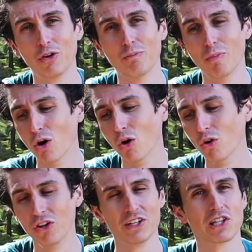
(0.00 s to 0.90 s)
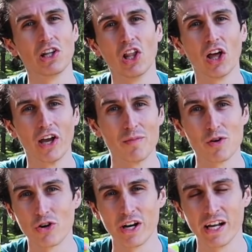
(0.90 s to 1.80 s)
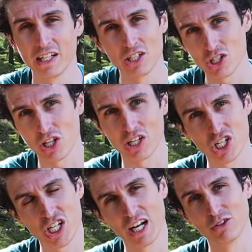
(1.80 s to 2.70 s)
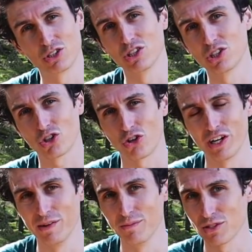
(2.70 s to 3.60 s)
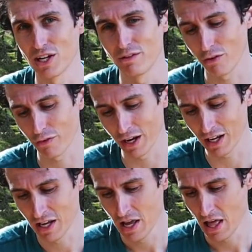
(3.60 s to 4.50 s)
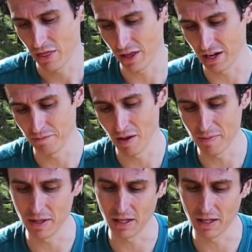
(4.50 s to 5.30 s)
and bold, this lime green that just like shouts and screams and everything, than maybe